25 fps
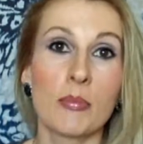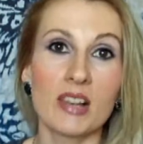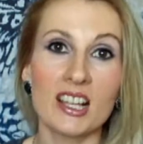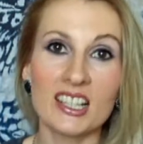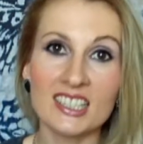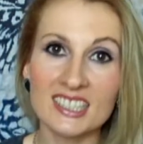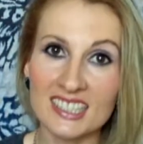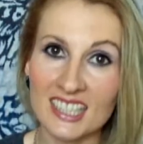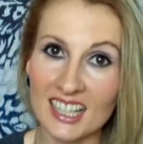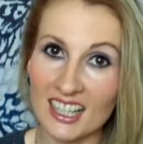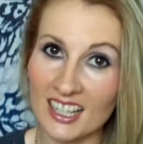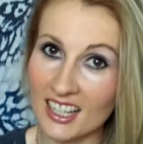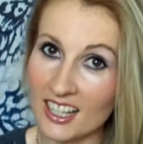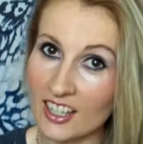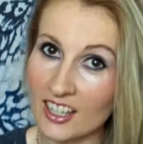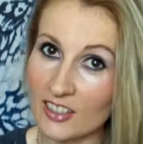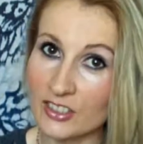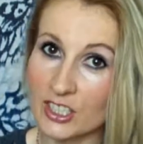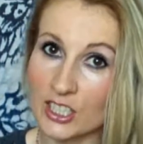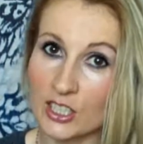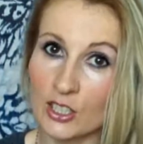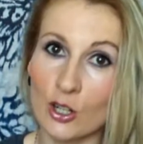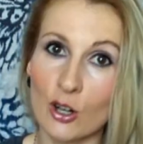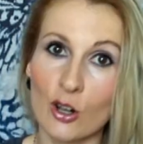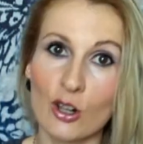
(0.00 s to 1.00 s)
Plus I
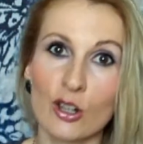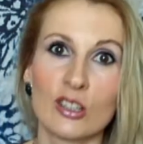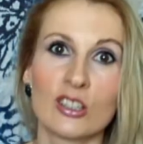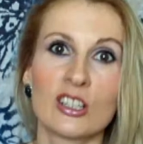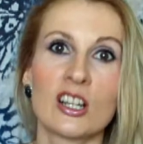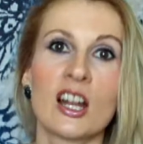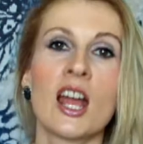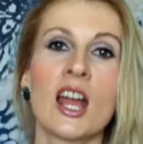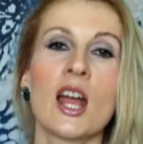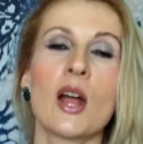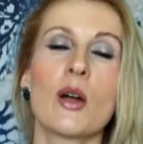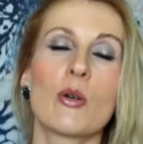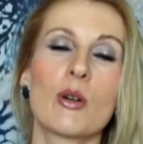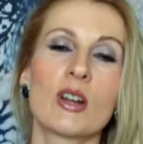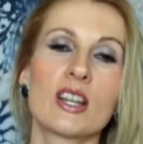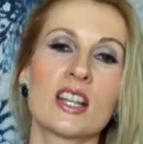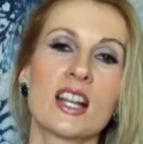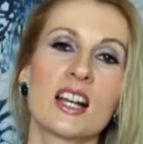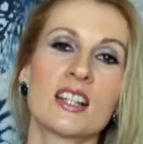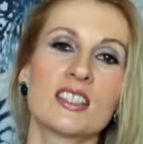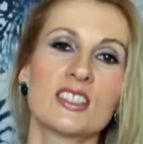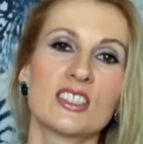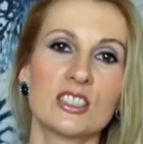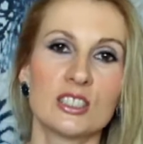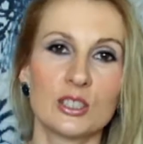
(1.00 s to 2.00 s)
love the color
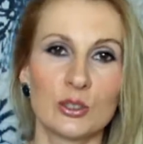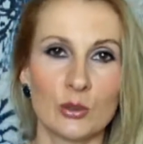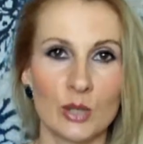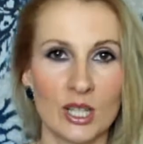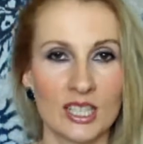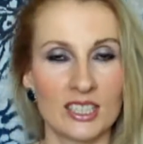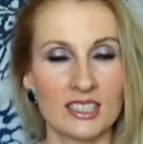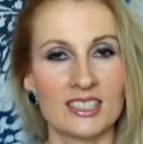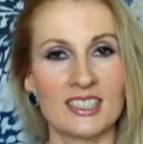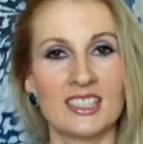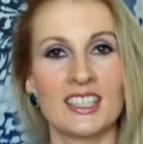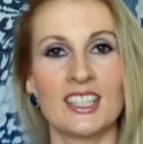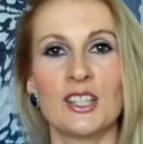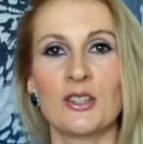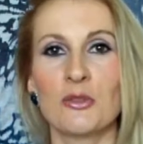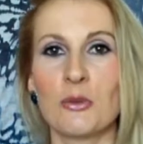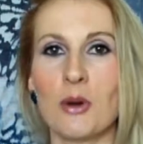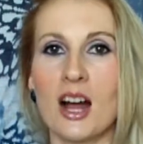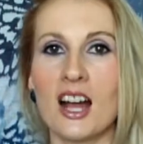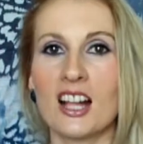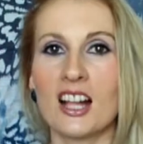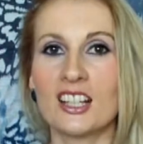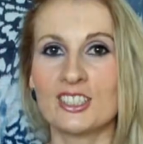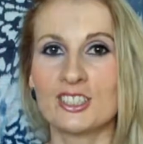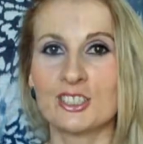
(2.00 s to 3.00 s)
120
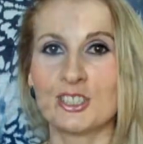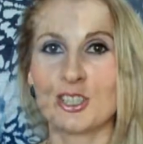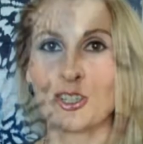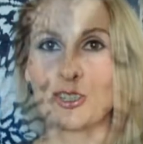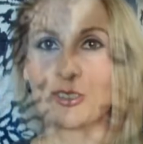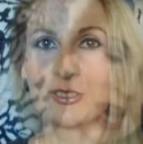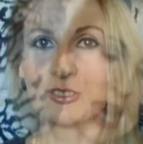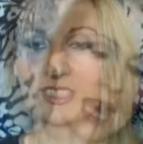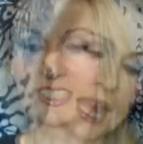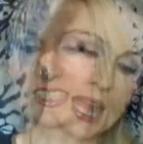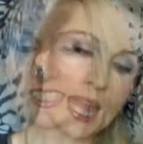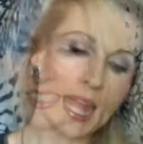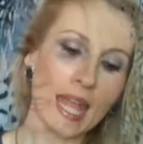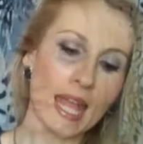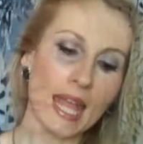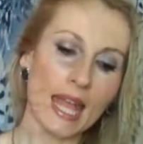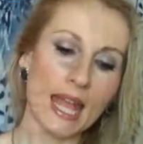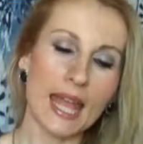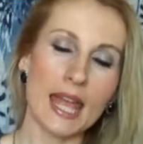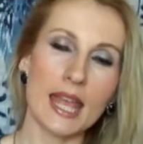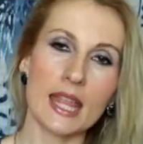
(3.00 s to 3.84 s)
Wild Rose.